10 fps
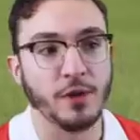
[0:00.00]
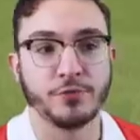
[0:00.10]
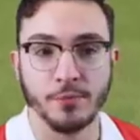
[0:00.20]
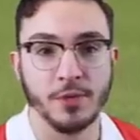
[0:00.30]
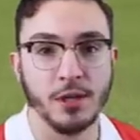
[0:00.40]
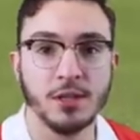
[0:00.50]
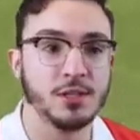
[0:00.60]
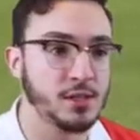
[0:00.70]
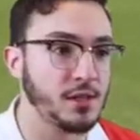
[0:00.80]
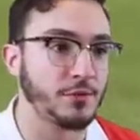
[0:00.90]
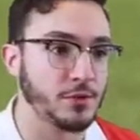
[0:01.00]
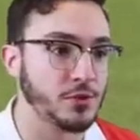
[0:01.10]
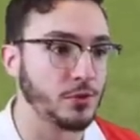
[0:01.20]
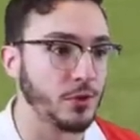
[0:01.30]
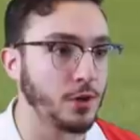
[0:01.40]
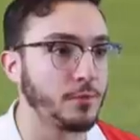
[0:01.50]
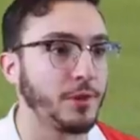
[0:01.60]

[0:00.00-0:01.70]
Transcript: a while for me. He just never scored,